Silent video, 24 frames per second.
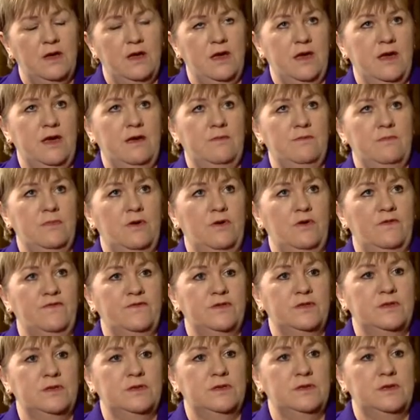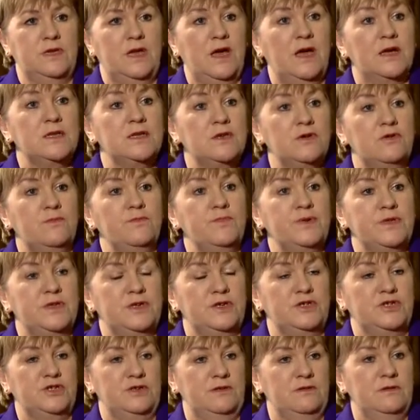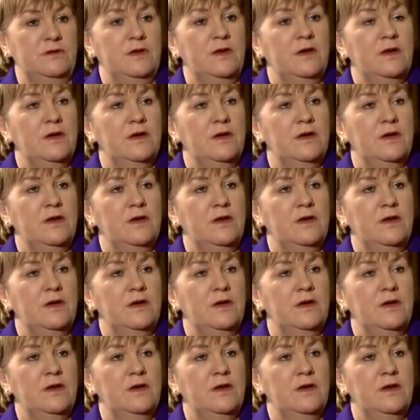of tax competition,